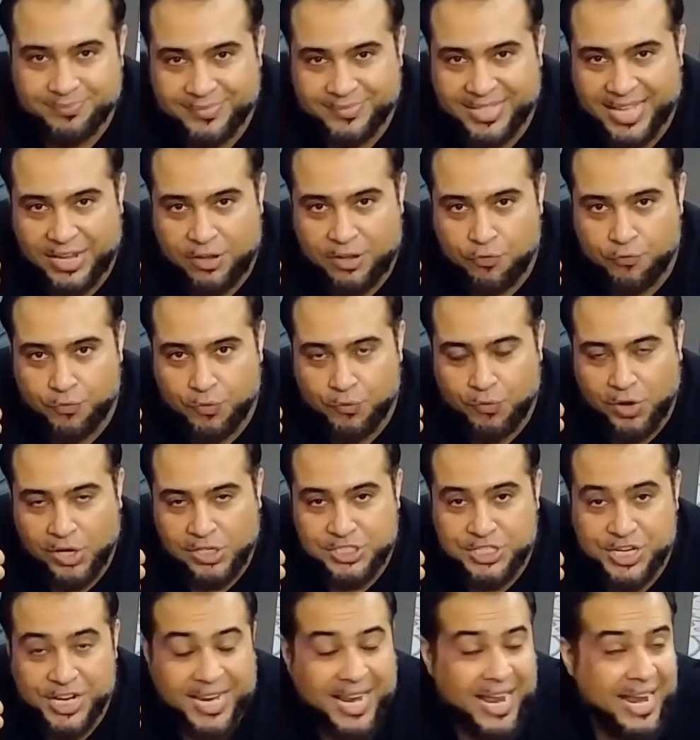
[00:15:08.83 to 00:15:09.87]
Thank you for
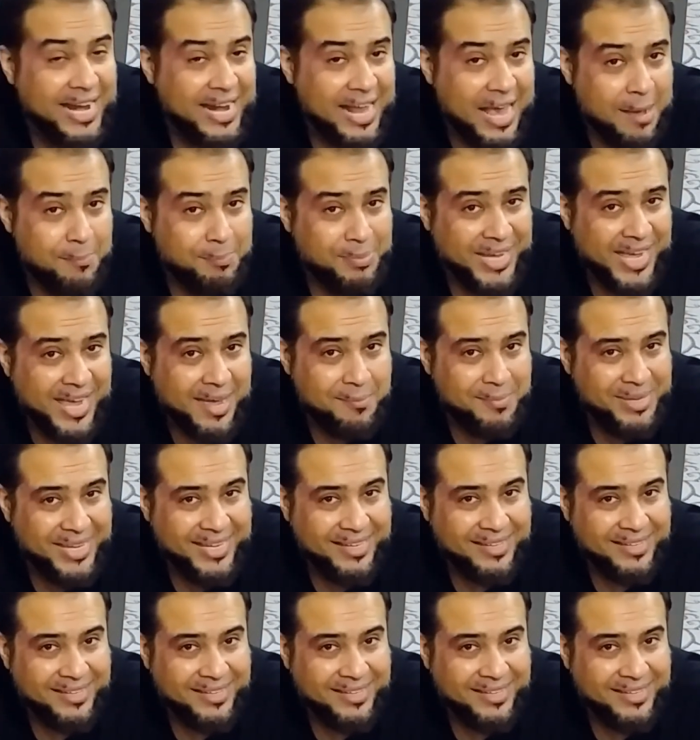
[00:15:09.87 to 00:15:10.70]
watching and happy gaming.